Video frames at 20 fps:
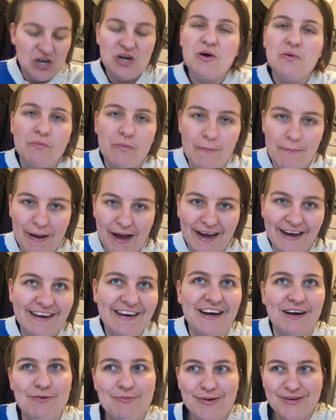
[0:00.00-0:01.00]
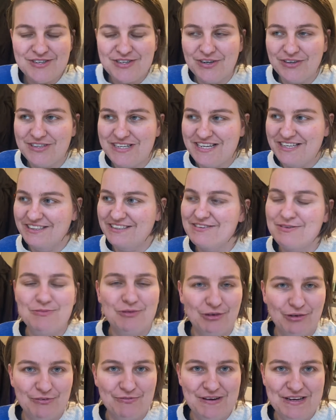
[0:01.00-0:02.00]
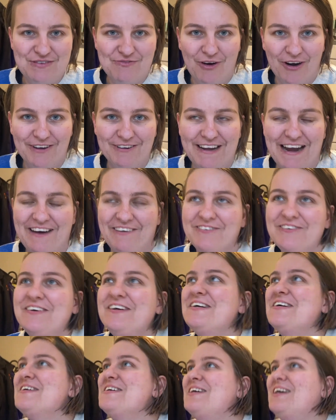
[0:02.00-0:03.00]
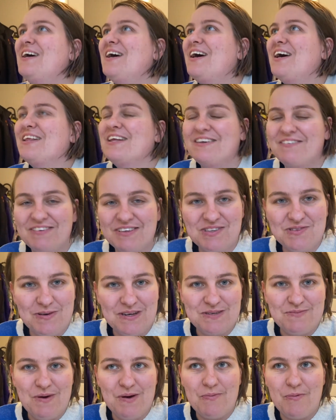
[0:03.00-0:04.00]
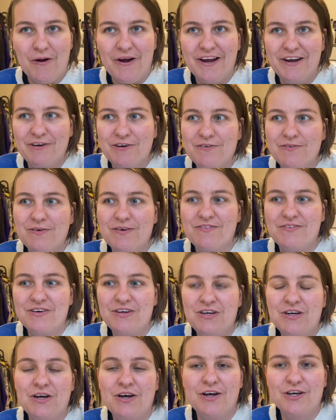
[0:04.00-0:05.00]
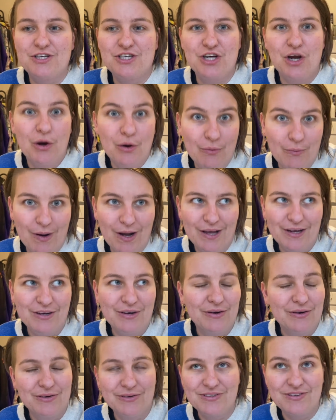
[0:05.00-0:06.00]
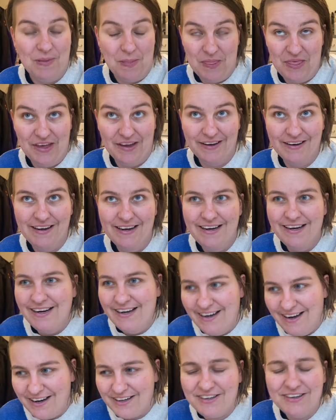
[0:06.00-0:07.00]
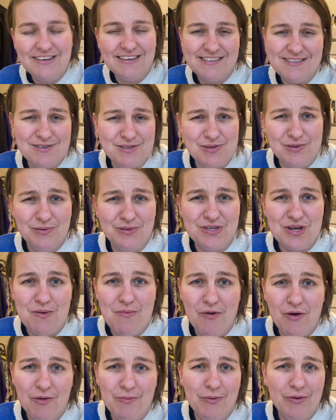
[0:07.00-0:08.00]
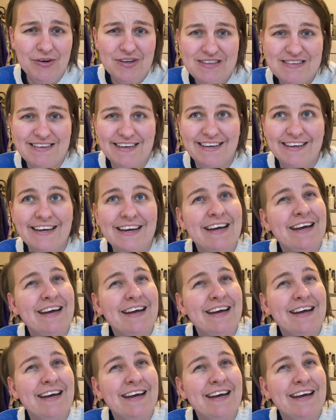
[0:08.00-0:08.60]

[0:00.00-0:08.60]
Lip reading: We're back. I'm about to cook dinner, so I'm not going to read right now. I think I'm going to switch my brain off with a show while I cook or something. I could listen to an audiobook, but honestly,